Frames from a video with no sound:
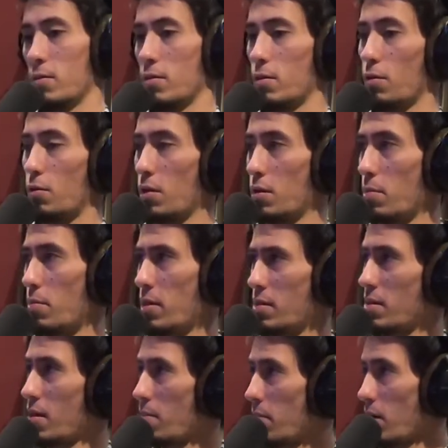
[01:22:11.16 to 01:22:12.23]
create the band. Is
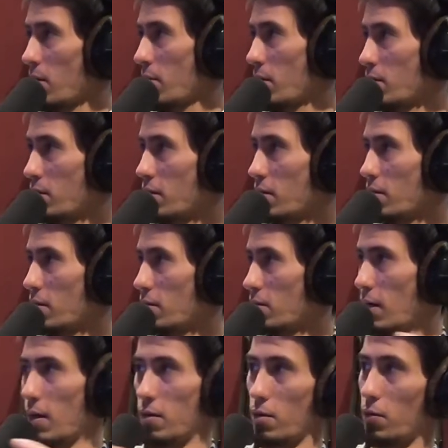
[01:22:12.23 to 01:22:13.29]
that a parametric EQ?
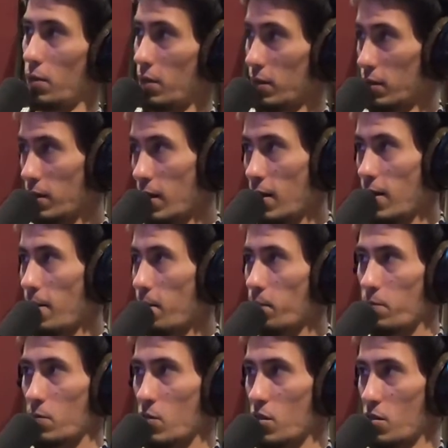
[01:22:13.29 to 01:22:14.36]
I don't know what it is.
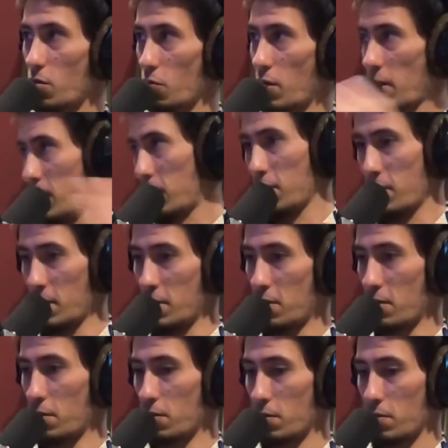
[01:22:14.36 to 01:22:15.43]
It's just a regular
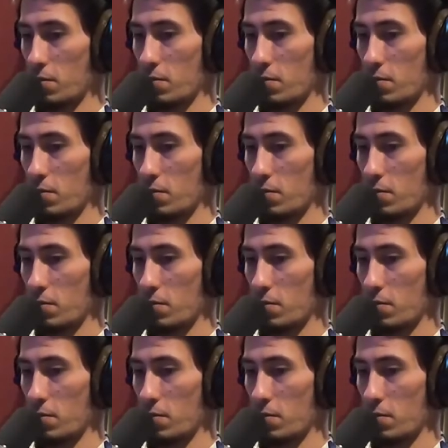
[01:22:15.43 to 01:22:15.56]
EQ.